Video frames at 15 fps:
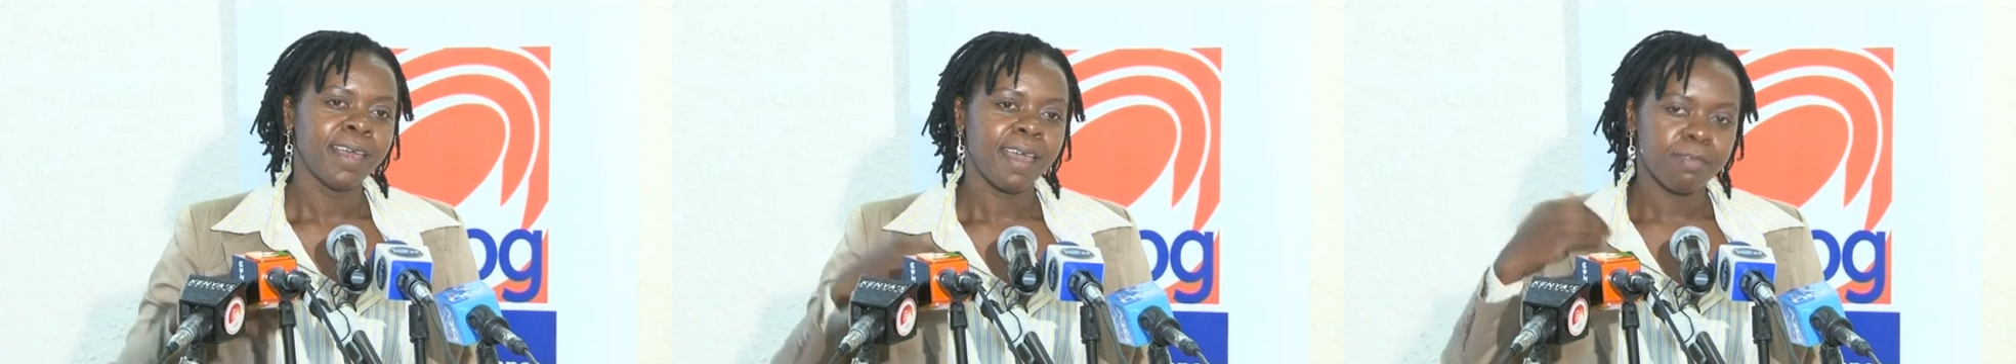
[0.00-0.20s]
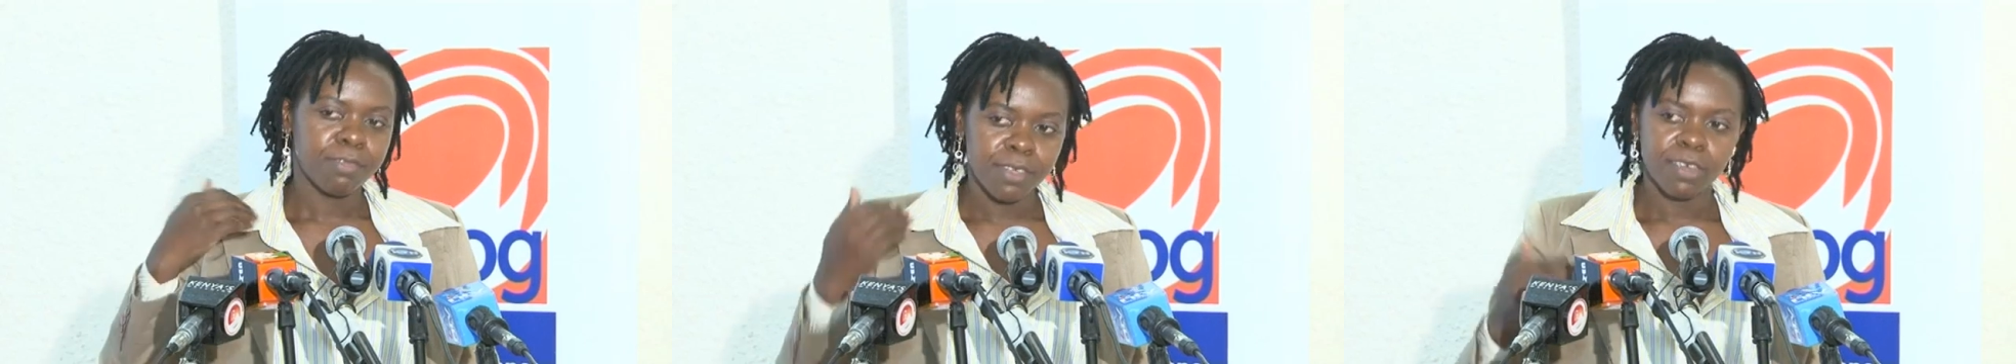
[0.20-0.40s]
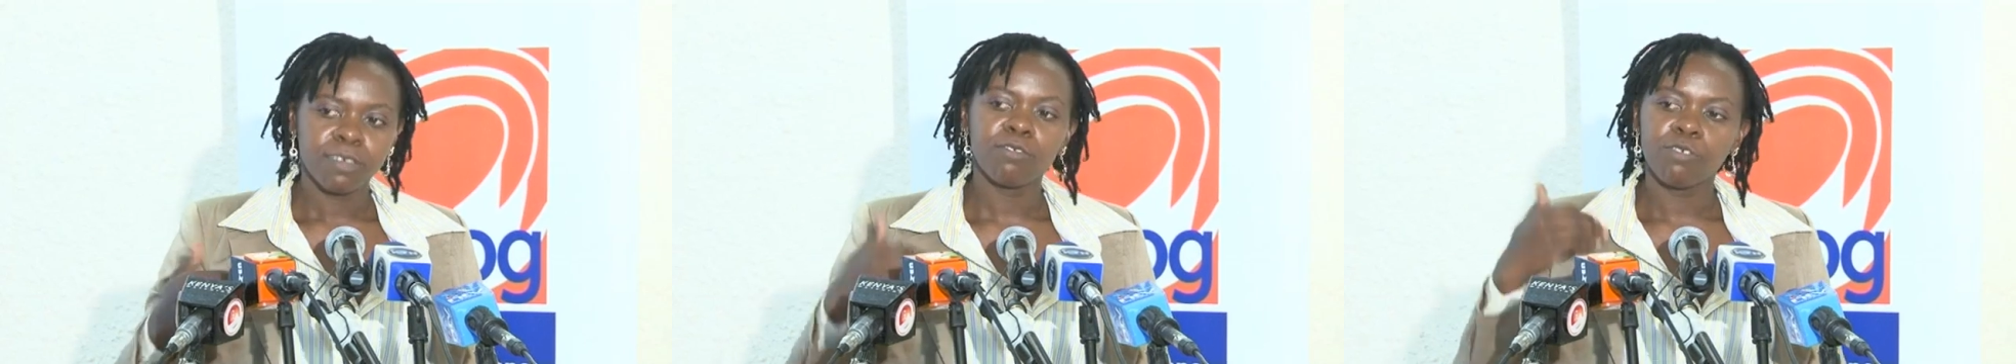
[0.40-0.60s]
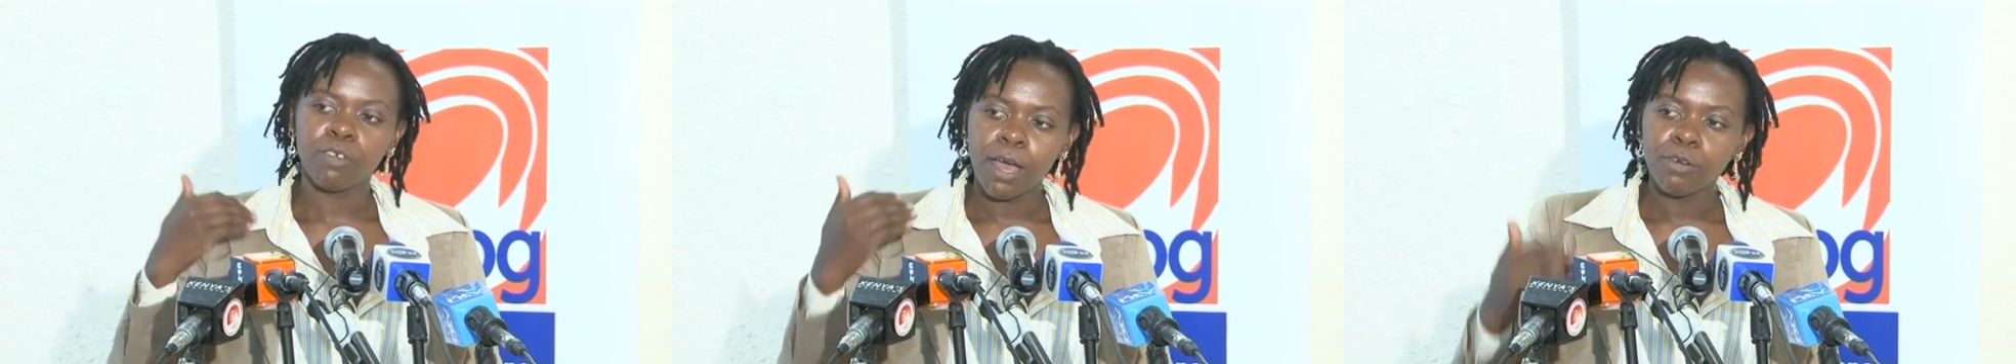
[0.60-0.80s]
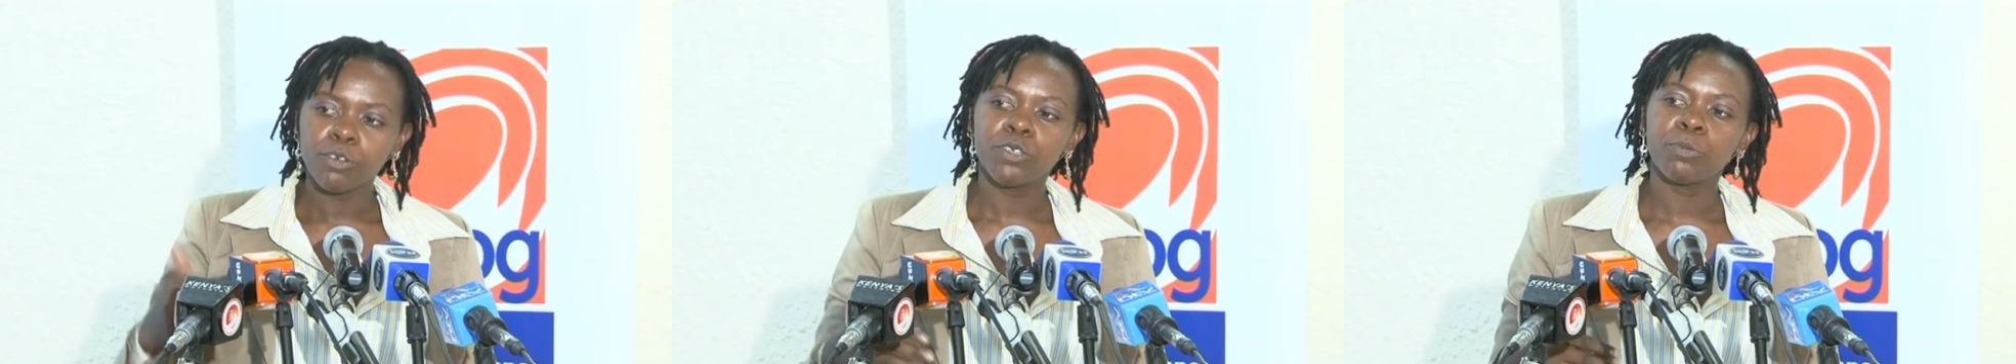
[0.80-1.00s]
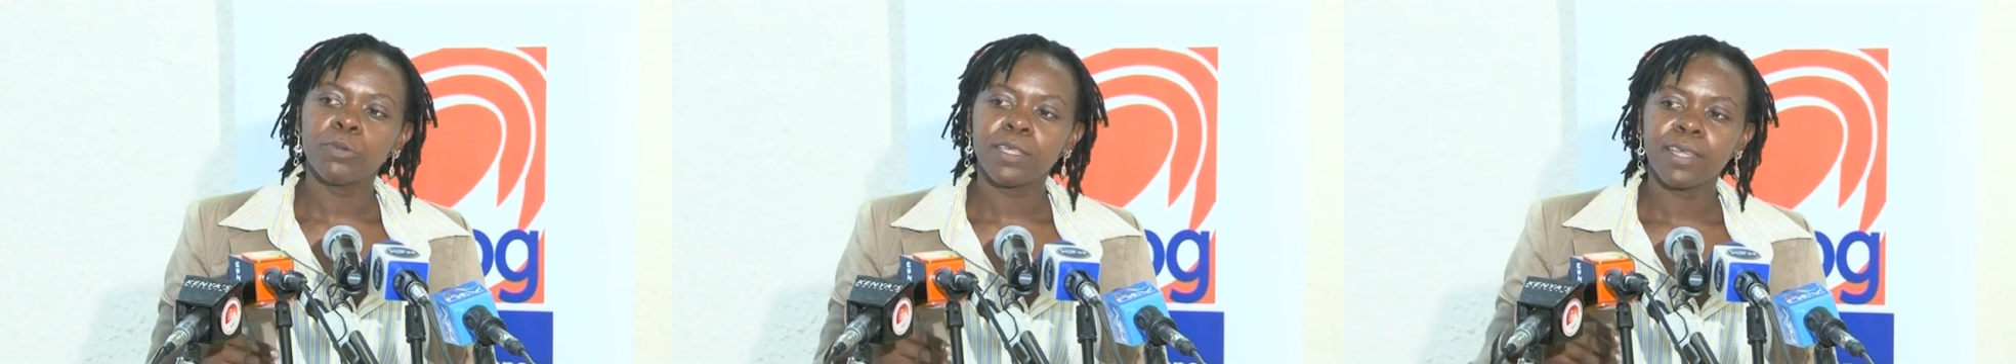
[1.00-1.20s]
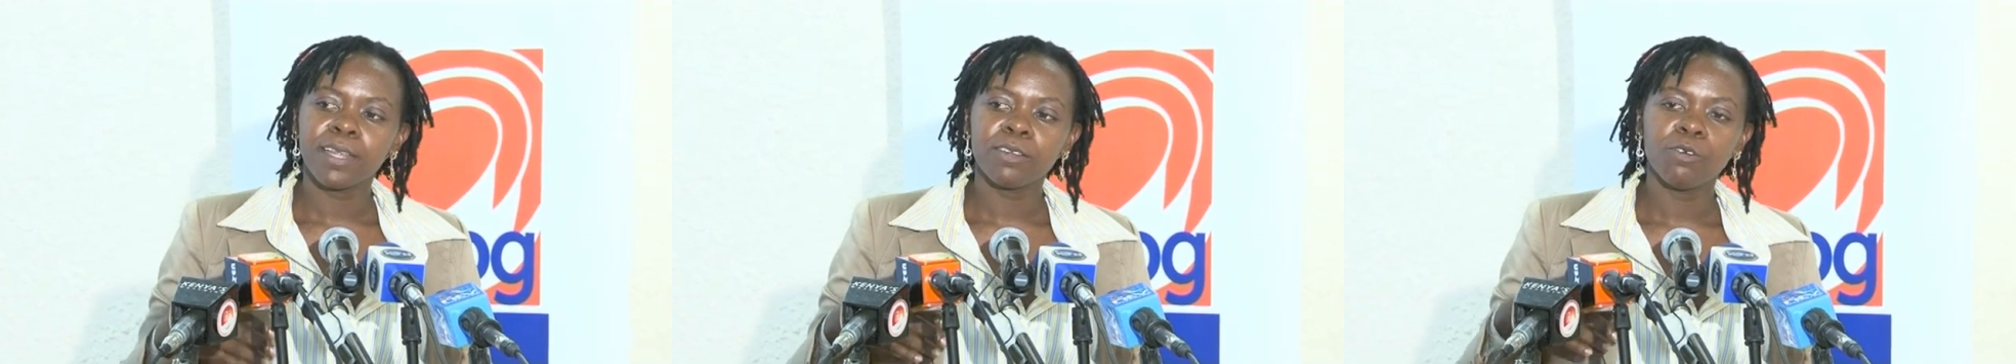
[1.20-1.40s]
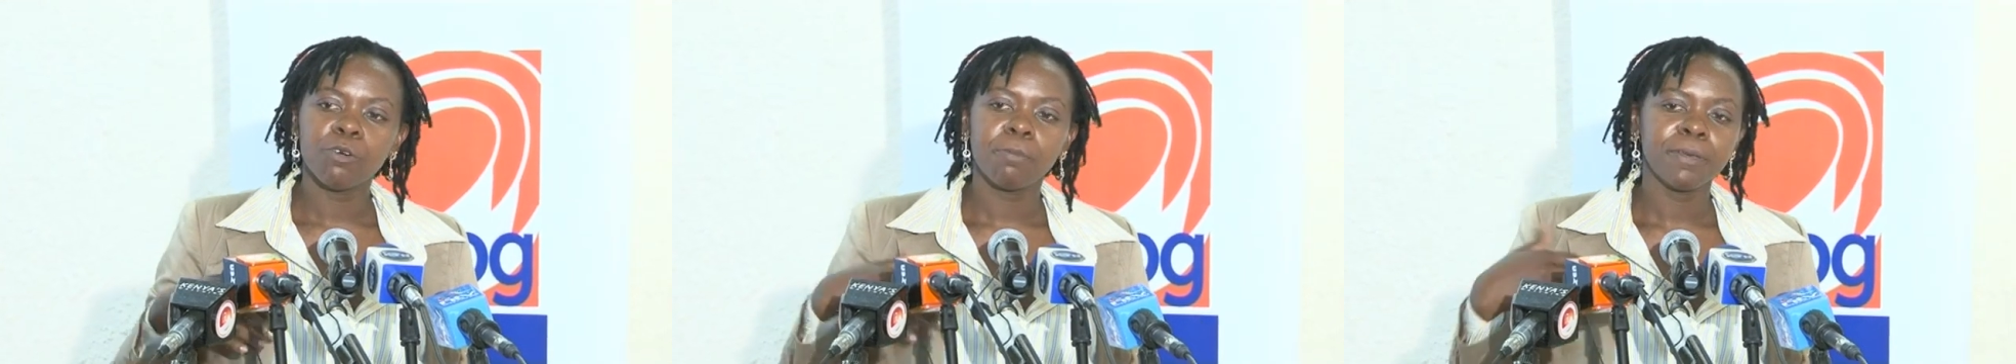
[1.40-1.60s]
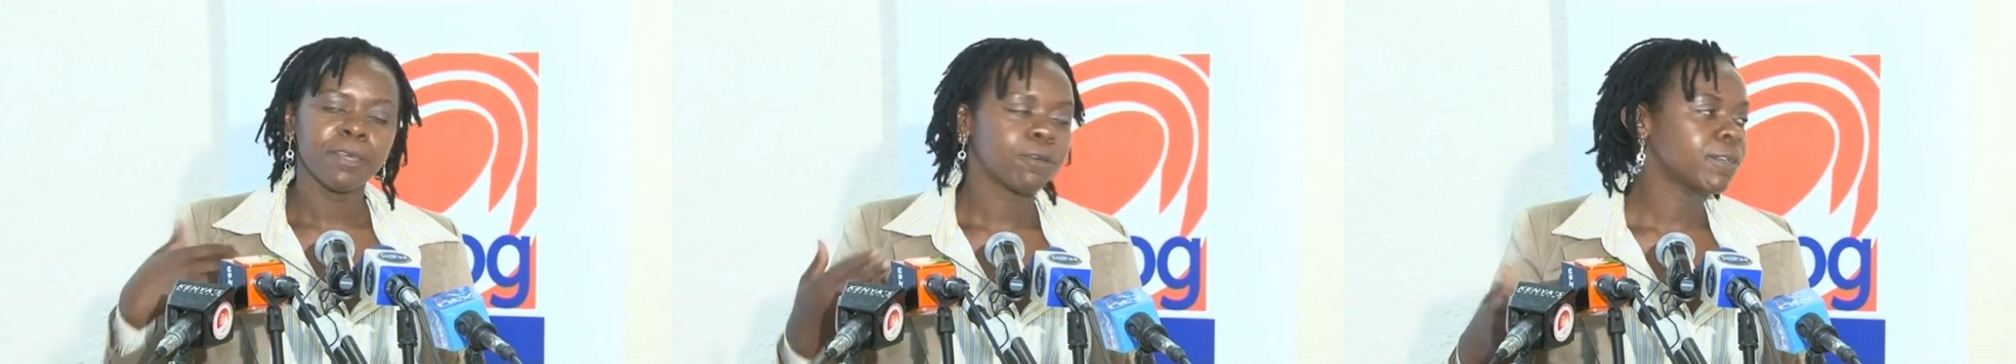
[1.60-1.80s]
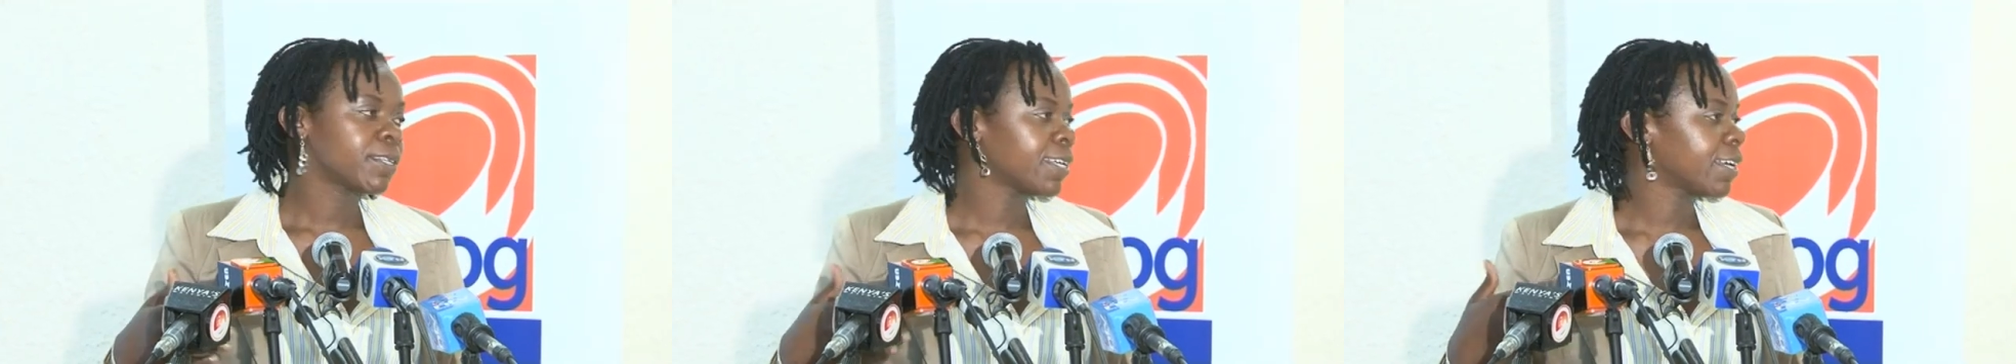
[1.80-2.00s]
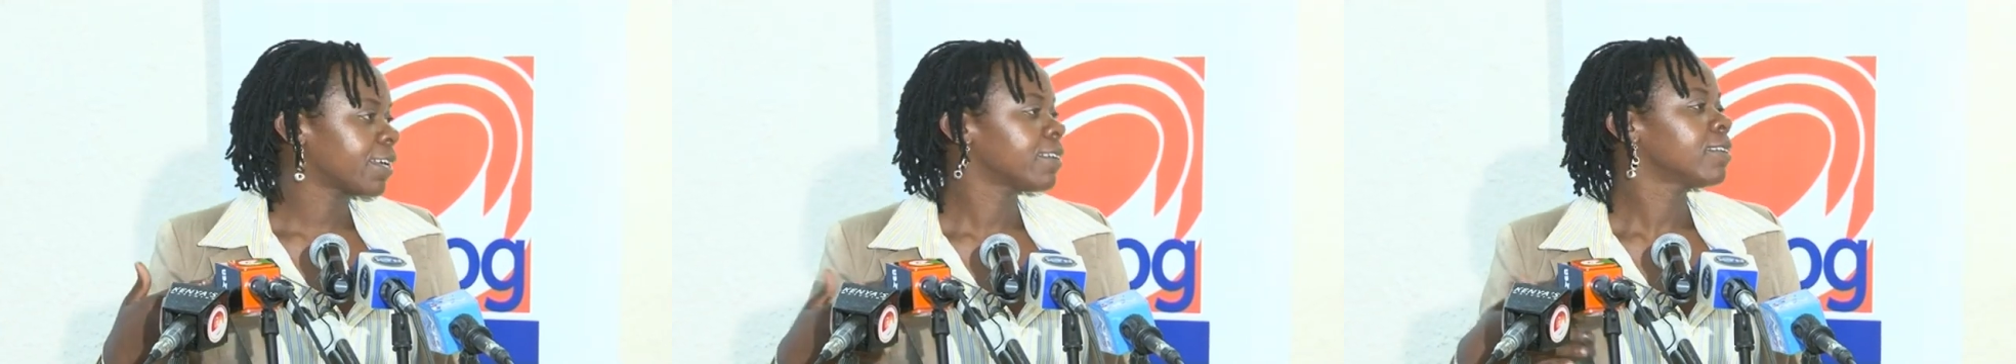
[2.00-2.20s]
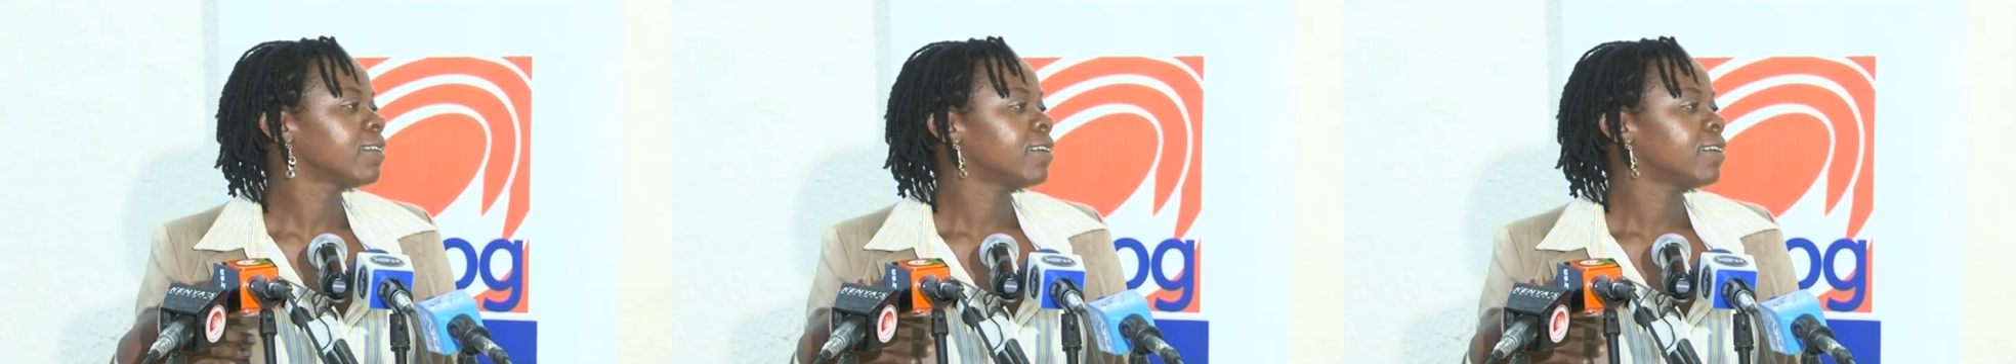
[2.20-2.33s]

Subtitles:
and think through how do we then go beyond here